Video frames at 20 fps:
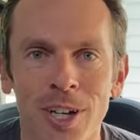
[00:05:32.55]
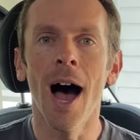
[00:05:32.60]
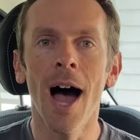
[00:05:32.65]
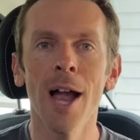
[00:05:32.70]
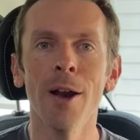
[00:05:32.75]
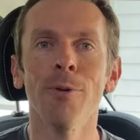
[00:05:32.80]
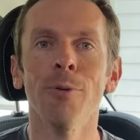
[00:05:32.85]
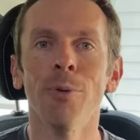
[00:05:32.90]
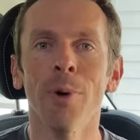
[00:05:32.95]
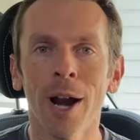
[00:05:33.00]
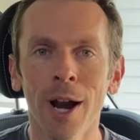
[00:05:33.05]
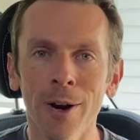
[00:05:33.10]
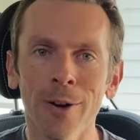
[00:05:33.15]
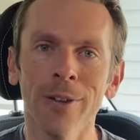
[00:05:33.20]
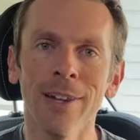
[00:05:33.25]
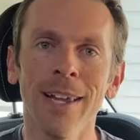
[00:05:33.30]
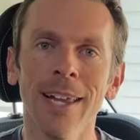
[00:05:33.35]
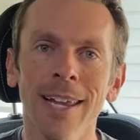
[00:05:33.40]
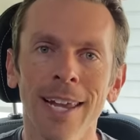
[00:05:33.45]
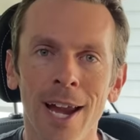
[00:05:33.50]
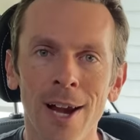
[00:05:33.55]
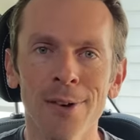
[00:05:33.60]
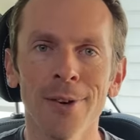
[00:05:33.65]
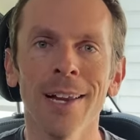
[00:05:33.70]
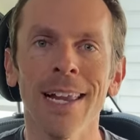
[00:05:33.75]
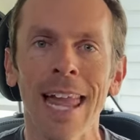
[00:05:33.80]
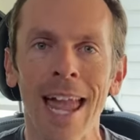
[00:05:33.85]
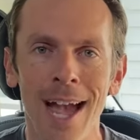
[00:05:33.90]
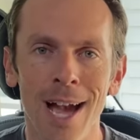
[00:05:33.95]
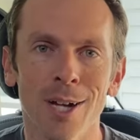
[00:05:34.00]
I rarely
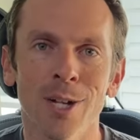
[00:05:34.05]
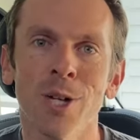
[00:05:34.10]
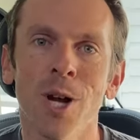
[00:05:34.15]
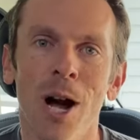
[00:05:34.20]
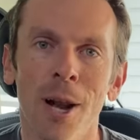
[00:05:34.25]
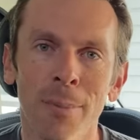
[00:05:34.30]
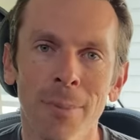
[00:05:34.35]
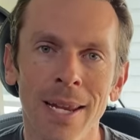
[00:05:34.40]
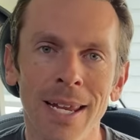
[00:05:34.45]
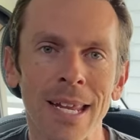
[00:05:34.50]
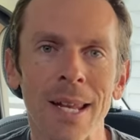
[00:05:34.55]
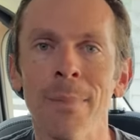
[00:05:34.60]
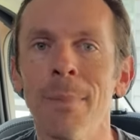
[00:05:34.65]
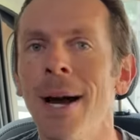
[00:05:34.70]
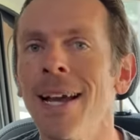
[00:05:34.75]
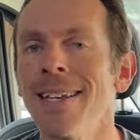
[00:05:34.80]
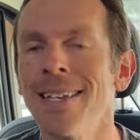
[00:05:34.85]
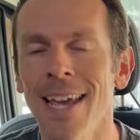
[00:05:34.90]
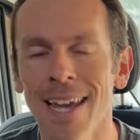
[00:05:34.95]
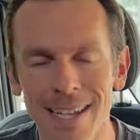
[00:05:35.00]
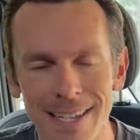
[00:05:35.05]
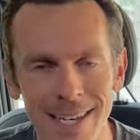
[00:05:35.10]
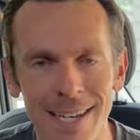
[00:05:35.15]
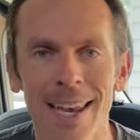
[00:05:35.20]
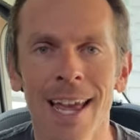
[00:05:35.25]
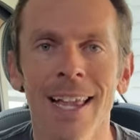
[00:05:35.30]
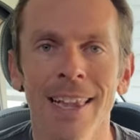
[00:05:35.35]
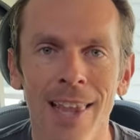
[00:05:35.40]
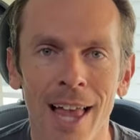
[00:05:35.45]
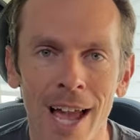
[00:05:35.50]
carry cash on me in my
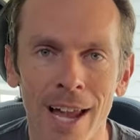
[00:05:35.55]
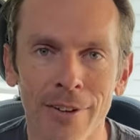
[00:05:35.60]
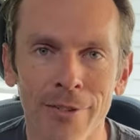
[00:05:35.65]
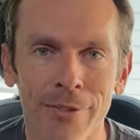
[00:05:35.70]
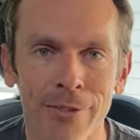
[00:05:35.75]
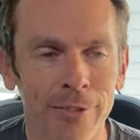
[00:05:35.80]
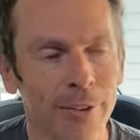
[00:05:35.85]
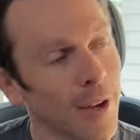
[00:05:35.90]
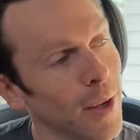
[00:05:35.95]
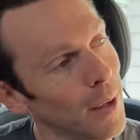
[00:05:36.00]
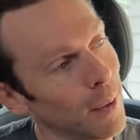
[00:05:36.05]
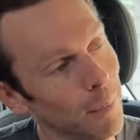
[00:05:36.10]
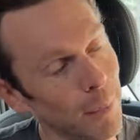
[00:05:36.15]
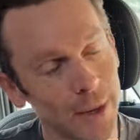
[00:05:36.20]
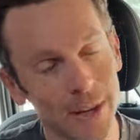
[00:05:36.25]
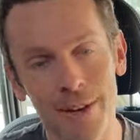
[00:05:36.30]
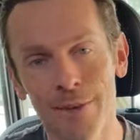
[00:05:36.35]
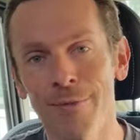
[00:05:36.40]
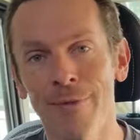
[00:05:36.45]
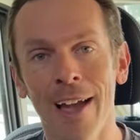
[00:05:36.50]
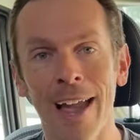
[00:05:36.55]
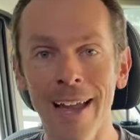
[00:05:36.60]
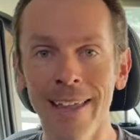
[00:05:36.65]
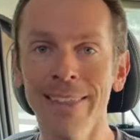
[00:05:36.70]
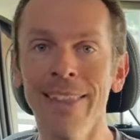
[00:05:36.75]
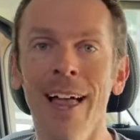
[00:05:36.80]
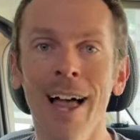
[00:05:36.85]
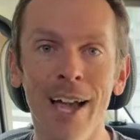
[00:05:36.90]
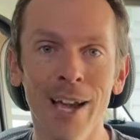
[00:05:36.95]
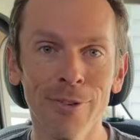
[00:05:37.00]
day-to-day life, but in
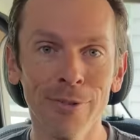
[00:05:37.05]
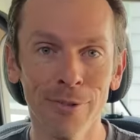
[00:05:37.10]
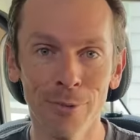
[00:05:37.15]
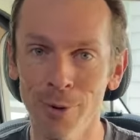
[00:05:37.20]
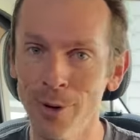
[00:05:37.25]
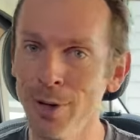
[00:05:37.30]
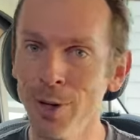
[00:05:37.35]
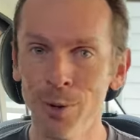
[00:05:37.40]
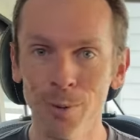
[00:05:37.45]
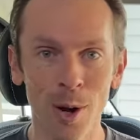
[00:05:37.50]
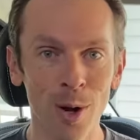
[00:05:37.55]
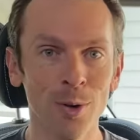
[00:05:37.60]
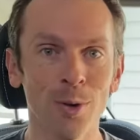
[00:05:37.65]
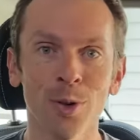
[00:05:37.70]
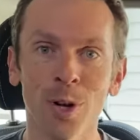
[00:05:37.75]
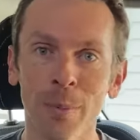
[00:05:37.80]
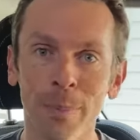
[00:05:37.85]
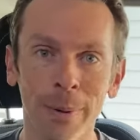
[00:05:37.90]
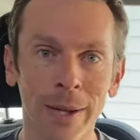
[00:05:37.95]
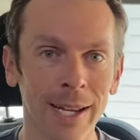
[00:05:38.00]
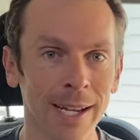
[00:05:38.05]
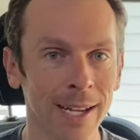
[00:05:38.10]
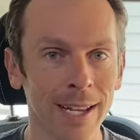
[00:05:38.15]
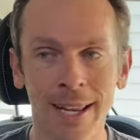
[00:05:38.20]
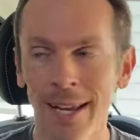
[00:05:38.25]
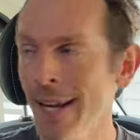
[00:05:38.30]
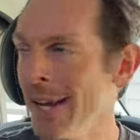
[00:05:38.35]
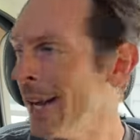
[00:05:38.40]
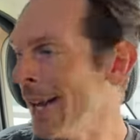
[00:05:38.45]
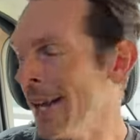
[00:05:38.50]
van life, when you're road tripping,
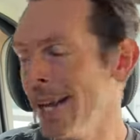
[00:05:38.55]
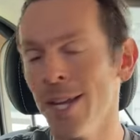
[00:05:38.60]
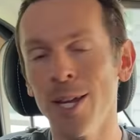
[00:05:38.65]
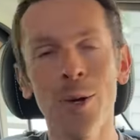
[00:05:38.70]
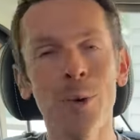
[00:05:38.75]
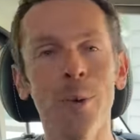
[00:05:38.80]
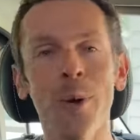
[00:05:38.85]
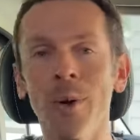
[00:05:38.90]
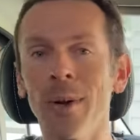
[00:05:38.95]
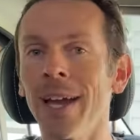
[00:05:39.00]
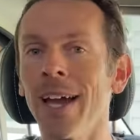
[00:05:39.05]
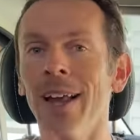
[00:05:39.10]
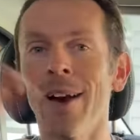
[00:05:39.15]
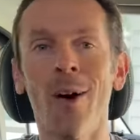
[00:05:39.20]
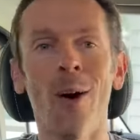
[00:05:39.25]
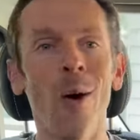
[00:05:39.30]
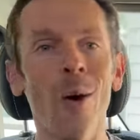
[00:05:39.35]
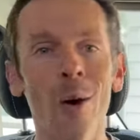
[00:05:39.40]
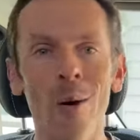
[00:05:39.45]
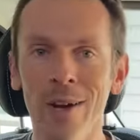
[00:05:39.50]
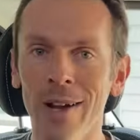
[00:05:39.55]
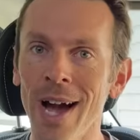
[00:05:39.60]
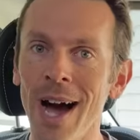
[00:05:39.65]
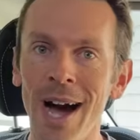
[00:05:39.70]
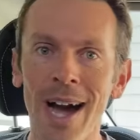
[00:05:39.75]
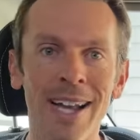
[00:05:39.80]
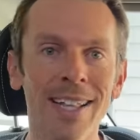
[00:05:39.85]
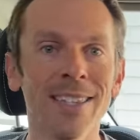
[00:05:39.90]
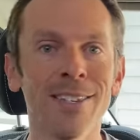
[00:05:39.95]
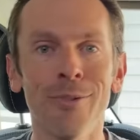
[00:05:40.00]
you will get all
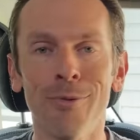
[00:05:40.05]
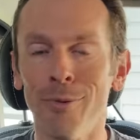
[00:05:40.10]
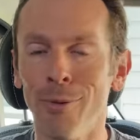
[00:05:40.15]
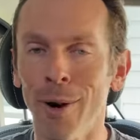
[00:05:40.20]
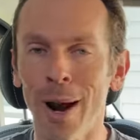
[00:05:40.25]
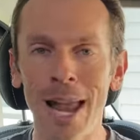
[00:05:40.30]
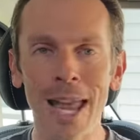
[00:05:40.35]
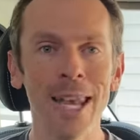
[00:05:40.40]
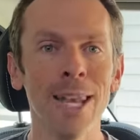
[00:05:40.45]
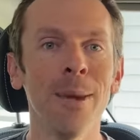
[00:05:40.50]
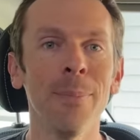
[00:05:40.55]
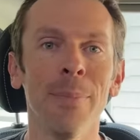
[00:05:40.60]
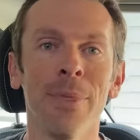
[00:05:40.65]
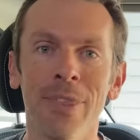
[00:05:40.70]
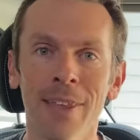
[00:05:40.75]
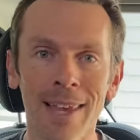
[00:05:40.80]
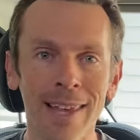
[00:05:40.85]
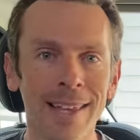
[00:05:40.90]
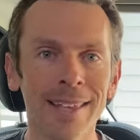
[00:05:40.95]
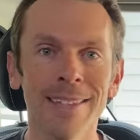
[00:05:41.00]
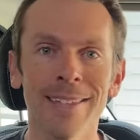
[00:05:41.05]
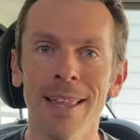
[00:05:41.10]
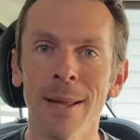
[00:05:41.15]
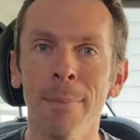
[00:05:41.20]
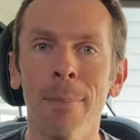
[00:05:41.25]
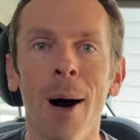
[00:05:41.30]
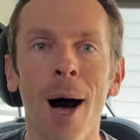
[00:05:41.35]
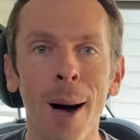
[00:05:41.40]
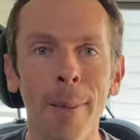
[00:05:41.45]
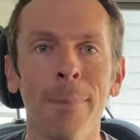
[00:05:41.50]
kinds of random things
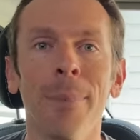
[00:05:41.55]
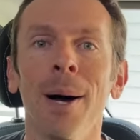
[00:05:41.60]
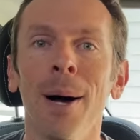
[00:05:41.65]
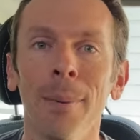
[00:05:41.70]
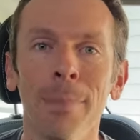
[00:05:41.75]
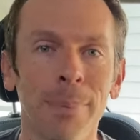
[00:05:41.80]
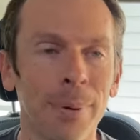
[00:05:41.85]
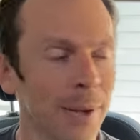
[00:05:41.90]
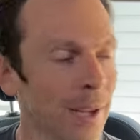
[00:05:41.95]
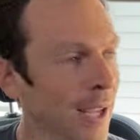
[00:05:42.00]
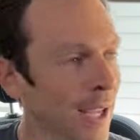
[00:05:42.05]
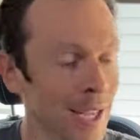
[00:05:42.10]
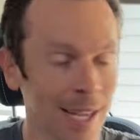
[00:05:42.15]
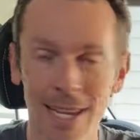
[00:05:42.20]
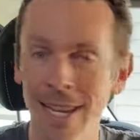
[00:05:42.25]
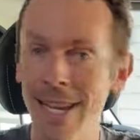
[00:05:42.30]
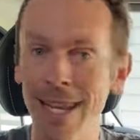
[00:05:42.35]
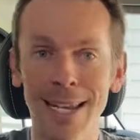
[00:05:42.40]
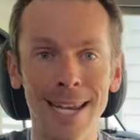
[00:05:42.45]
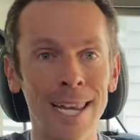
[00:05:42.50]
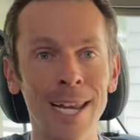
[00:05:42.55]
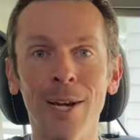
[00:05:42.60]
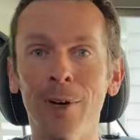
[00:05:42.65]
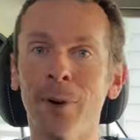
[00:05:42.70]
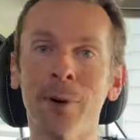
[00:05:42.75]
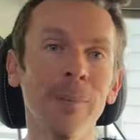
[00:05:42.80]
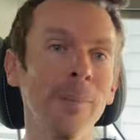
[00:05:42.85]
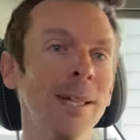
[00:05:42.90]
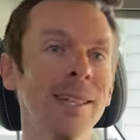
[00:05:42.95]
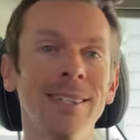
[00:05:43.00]
that pop up in
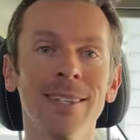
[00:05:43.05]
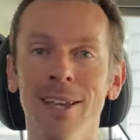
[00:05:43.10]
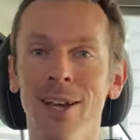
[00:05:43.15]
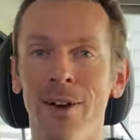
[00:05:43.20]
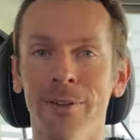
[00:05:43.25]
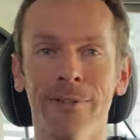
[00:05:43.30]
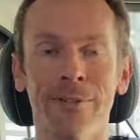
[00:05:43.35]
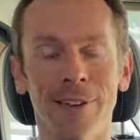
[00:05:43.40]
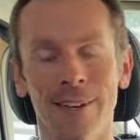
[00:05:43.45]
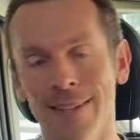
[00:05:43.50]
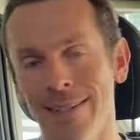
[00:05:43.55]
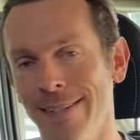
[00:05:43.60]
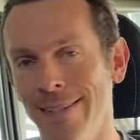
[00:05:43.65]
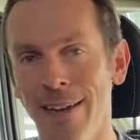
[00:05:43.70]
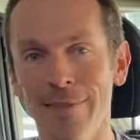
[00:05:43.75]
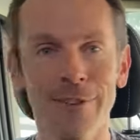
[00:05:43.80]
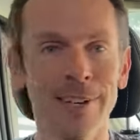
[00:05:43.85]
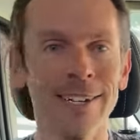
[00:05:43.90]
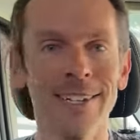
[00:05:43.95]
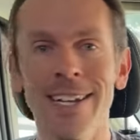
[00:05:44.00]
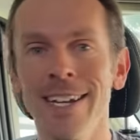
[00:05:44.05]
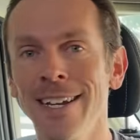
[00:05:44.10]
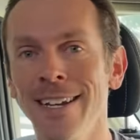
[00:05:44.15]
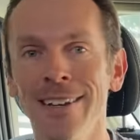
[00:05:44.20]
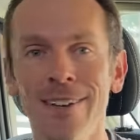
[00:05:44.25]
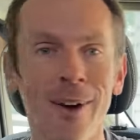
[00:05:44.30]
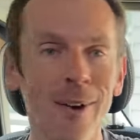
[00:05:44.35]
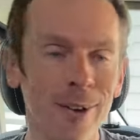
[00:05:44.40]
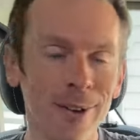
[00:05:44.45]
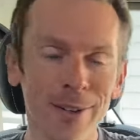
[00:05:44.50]
increments of $17
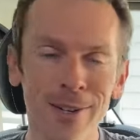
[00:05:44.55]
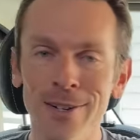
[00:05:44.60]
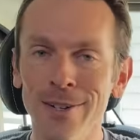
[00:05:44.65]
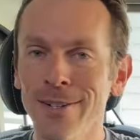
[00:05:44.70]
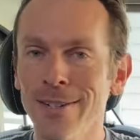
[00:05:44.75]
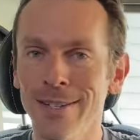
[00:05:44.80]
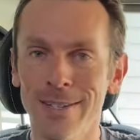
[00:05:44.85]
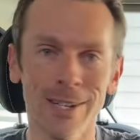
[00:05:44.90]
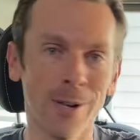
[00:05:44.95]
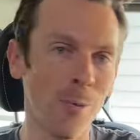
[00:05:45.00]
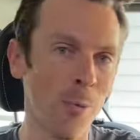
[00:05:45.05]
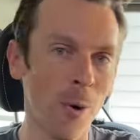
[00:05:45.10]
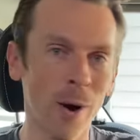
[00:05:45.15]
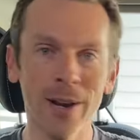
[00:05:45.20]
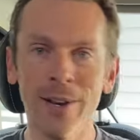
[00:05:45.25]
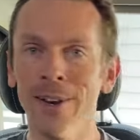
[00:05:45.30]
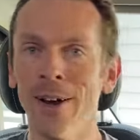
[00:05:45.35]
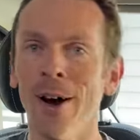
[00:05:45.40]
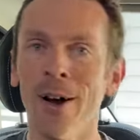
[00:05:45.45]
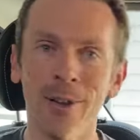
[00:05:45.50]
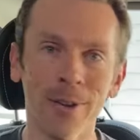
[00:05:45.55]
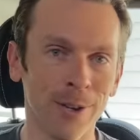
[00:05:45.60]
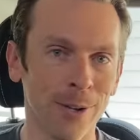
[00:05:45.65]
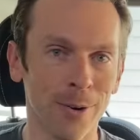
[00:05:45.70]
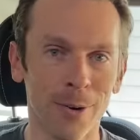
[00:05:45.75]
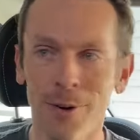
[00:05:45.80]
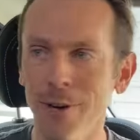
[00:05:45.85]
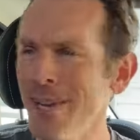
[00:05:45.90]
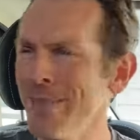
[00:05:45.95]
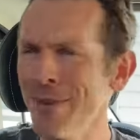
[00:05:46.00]
to
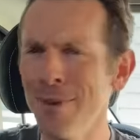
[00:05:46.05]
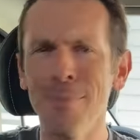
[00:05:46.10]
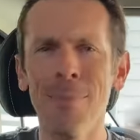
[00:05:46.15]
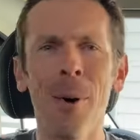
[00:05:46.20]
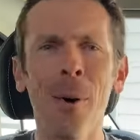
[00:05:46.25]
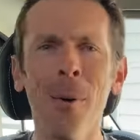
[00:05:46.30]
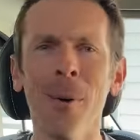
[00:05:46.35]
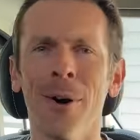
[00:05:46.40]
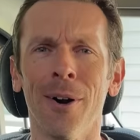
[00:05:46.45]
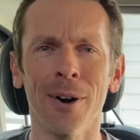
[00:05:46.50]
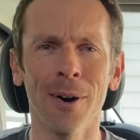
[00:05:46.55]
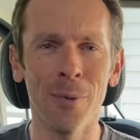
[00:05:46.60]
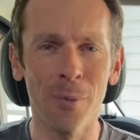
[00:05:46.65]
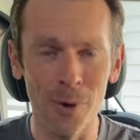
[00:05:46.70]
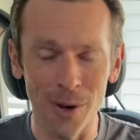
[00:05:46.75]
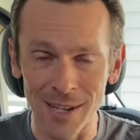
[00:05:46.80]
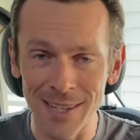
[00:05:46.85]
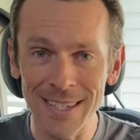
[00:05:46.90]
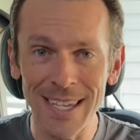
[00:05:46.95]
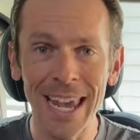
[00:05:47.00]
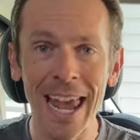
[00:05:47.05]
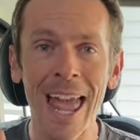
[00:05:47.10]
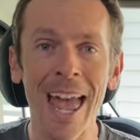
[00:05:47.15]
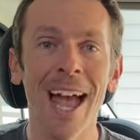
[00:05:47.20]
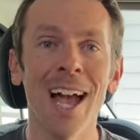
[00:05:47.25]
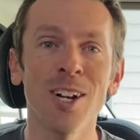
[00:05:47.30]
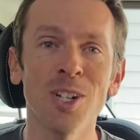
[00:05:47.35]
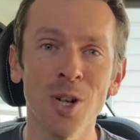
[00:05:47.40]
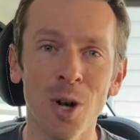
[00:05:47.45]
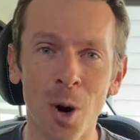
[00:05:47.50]
$1 or even more, where it's
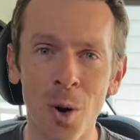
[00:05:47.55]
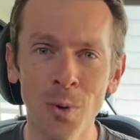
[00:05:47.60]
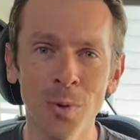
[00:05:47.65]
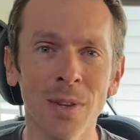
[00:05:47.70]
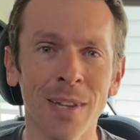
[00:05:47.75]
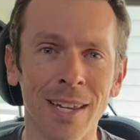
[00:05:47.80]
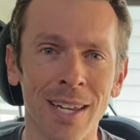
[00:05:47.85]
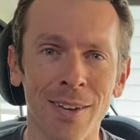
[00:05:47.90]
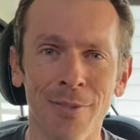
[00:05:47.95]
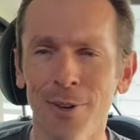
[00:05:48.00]
cash only.